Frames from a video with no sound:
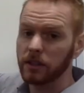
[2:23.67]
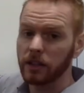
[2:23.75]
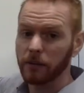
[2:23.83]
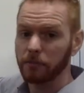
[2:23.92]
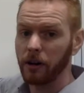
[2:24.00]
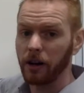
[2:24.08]
and
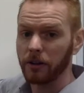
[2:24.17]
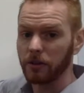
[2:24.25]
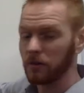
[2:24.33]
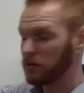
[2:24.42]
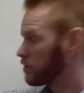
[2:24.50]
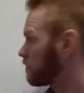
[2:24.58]

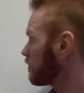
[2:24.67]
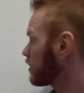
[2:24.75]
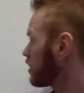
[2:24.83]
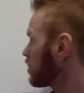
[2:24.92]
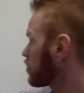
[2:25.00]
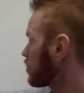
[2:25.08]
hypotenuse.
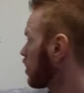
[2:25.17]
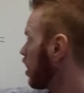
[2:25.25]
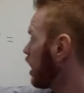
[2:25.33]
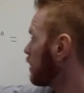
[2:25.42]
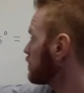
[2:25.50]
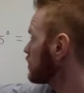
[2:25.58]
So the
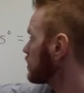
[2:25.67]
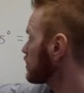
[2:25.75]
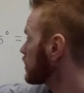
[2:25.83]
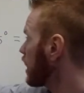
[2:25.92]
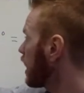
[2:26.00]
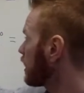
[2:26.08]
opposite
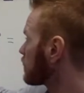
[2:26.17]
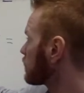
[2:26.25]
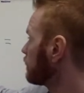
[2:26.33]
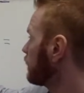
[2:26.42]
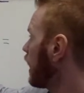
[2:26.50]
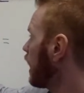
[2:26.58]
side
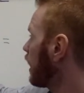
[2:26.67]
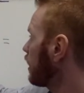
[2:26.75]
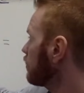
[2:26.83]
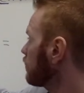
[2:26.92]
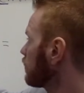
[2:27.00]
is 5.